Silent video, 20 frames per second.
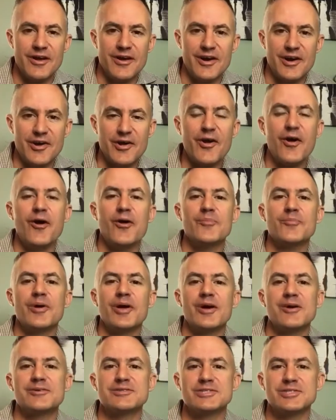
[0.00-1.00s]

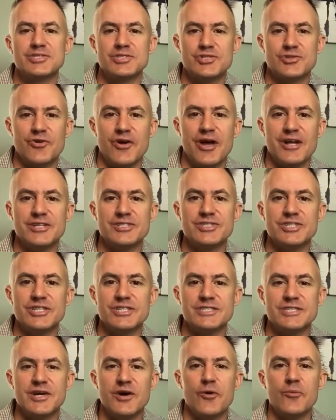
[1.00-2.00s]
compounds and strategies
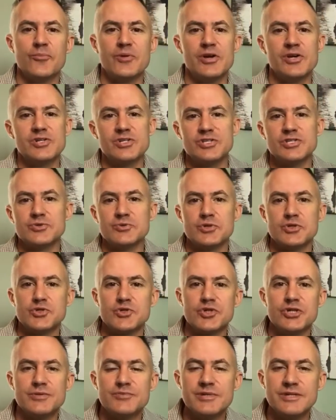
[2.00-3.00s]
to help patients with
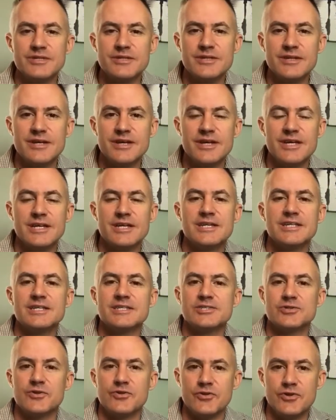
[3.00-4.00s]
treatment
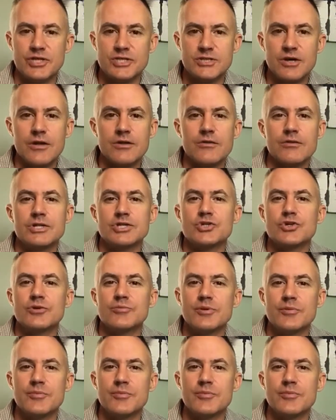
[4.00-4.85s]
so that they tolerate treatment